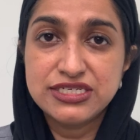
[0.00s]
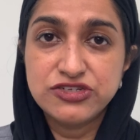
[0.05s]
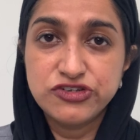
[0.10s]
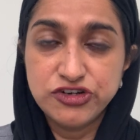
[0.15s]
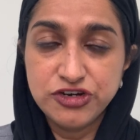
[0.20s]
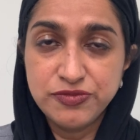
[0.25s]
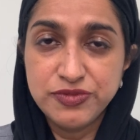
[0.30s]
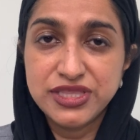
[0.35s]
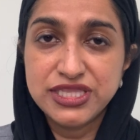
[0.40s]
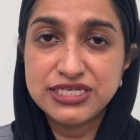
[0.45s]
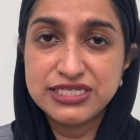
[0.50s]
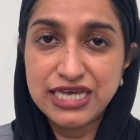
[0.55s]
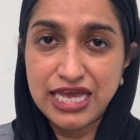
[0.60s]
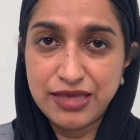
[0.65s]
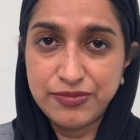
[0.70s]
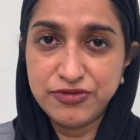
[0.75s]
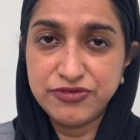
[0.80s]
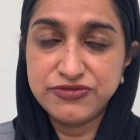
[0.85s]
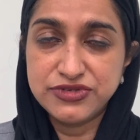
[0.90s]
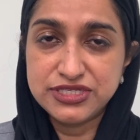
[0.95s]
determine the
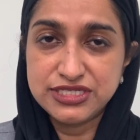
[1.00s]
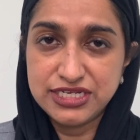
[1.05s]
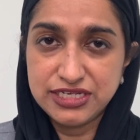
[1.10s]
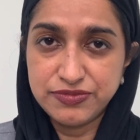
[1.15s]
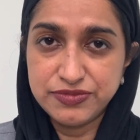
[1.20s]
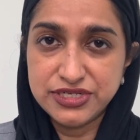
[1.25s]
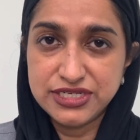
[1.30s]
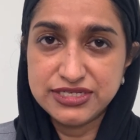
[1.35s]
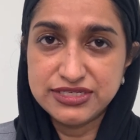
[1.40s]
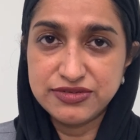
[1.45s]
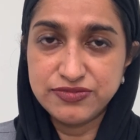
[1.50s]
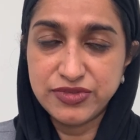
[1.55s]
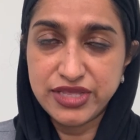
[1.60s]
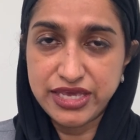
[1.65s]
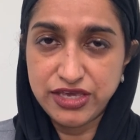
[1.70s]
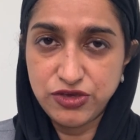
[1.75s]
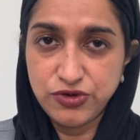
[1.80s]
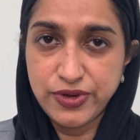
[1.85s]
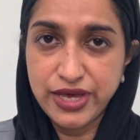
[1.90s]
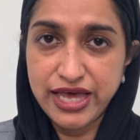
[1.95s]
type of astigmatism
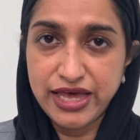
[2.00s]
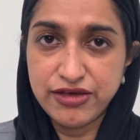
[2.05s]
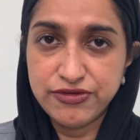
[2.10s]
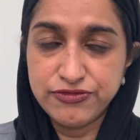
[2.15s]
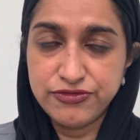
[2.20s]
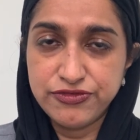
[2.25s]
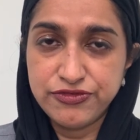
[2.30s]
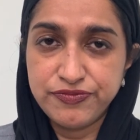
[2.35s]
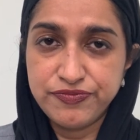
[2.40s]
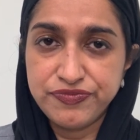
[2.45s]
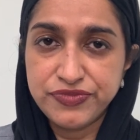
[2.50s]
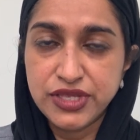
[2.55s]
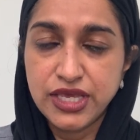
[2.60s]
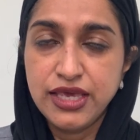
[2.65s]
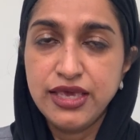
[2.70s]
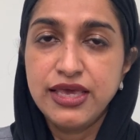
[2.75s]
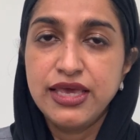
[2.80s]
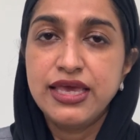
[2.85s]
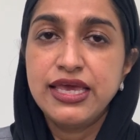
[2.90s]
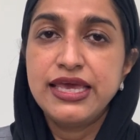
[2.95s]
that you have.
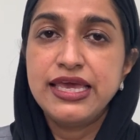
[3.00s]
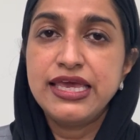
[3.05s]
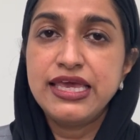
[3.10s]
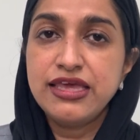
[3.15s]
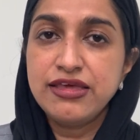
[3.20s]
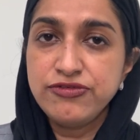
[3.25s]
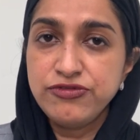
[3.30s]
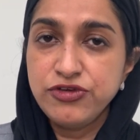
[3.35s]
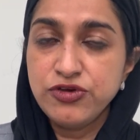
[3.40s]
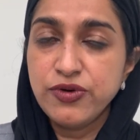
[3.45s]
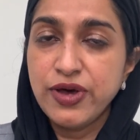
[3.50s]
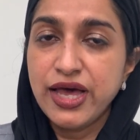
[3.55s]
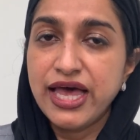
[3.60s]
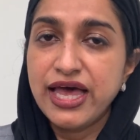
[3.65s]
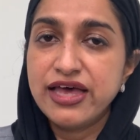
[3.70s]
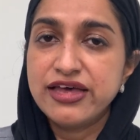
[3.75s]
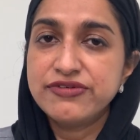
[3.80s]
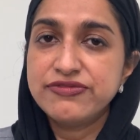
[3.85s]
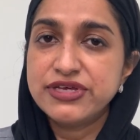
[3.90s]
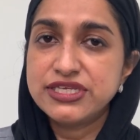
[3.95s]
If you
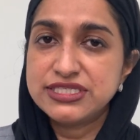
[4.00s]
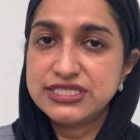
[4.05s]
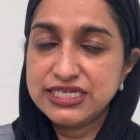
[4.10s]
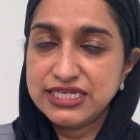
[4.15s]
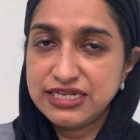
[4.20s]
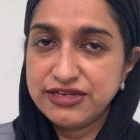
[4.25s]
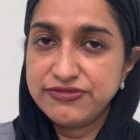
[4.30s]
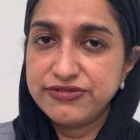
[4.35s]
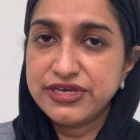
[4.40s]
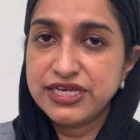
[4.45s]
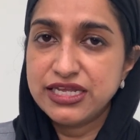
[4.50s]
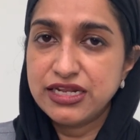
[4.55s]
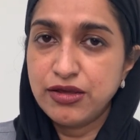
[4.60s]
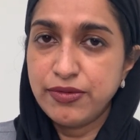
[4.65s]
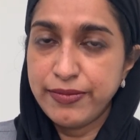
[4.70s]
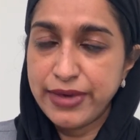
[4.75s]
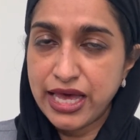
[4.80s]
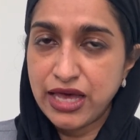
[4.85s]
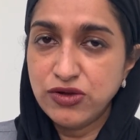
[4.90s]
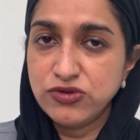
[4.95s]
have a significant
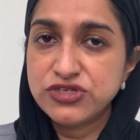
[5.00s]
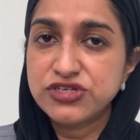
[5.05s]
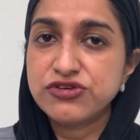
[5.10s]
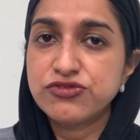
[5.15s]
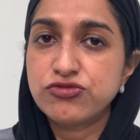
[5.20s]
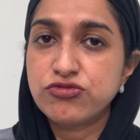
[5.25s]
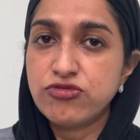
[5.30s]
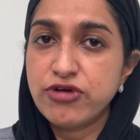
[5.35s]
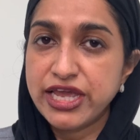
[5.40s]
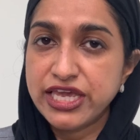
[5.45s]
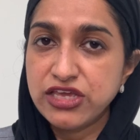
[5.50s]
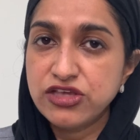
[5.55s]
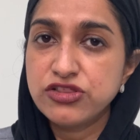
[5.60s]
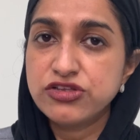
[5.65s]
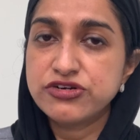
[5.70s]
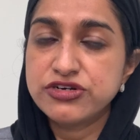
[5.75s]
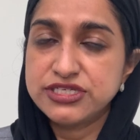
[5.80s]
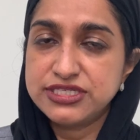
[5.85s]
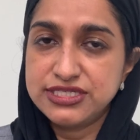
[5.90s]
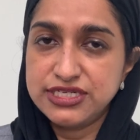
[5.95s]
amount of
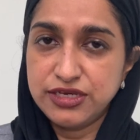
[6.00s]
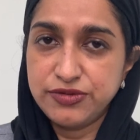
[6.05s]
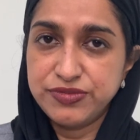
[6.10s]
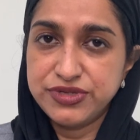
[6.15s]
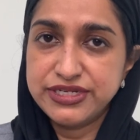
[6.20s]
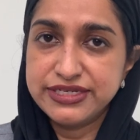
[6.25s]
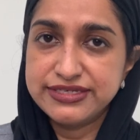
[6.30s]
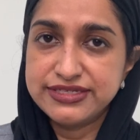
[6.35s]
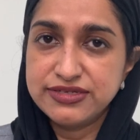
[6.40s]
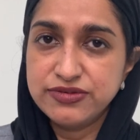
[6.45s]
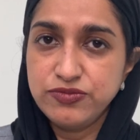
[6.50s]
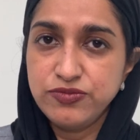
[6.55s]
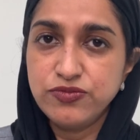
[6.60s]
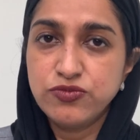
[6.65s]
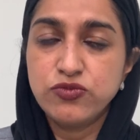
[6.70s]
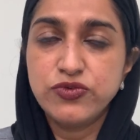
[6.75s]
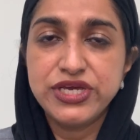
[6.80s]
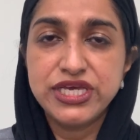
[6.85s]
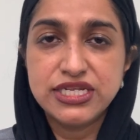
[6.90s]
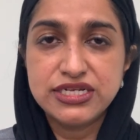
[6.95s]
regular astigmatism,
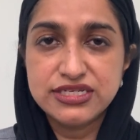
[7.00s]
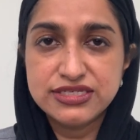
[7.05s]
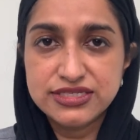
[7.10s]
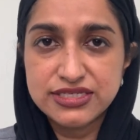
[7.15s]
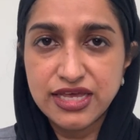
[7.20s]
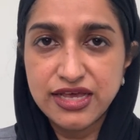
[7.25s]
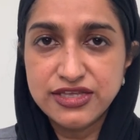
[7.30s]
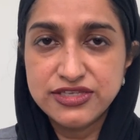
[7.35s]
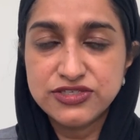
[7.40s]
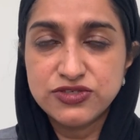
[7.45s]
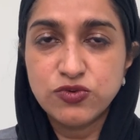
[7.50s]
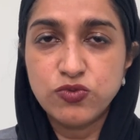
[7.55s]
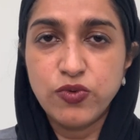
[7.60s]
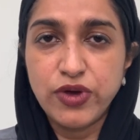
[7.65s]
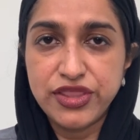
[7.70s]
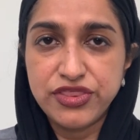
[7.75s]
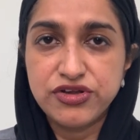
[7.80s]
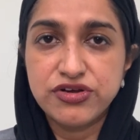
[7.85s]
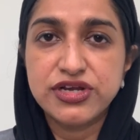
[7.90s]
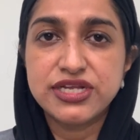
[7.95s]
we can discuss
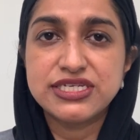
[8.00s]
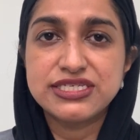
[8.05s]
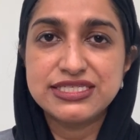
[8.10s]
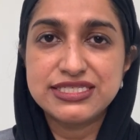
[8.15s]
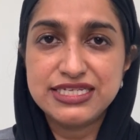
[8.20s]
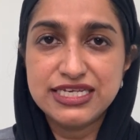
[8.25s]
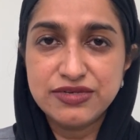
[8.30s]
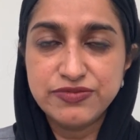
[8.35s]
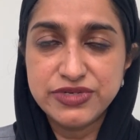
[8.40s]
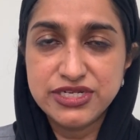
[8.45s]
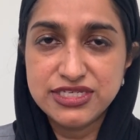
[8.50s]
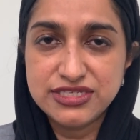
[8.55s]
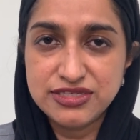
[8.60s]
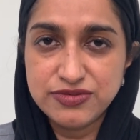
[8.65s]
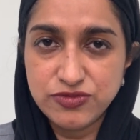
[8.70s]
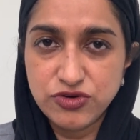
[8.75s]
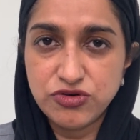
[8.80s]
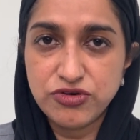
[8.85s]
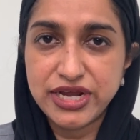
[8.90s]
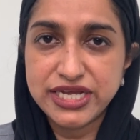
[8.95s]
whether an
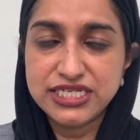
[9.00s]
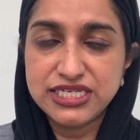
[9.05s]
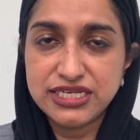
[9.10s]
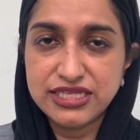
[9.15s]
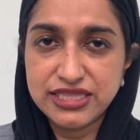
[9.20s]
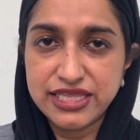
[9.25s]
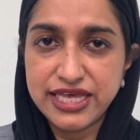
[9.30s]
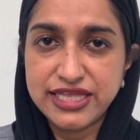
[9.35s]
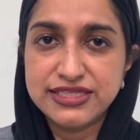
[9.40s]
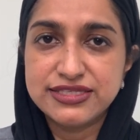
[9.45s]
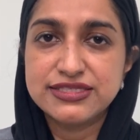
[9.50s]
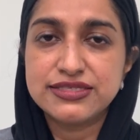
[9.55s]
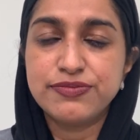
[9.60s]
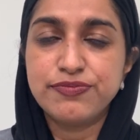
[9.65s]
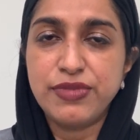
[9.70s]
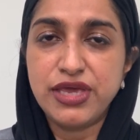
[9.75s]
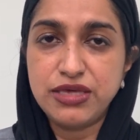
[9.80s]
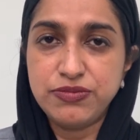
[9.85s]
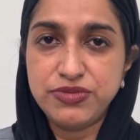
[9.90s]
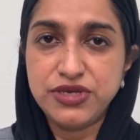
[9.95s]
astigmatism-correcting lens
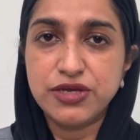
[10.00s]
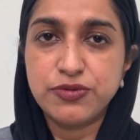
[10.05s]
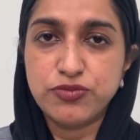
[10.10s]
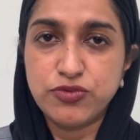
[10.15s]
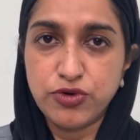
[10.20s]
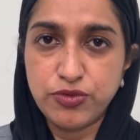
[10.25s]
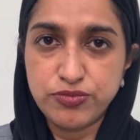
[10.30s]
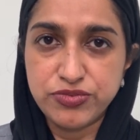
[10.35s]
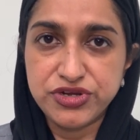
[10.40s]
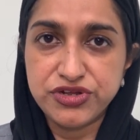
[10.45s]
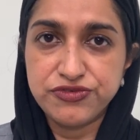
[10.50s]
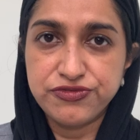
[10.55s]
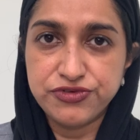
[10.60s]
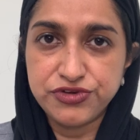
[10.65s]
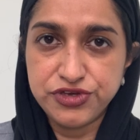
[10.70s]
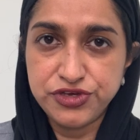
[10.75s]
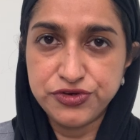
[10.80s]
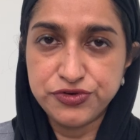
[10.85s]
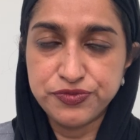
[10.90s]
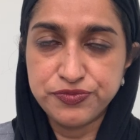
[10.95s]
may be appropriate for
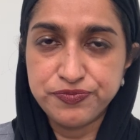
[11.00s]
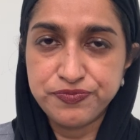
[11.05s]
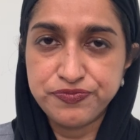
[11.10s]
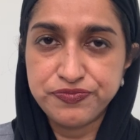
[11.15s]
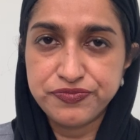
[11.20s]
you.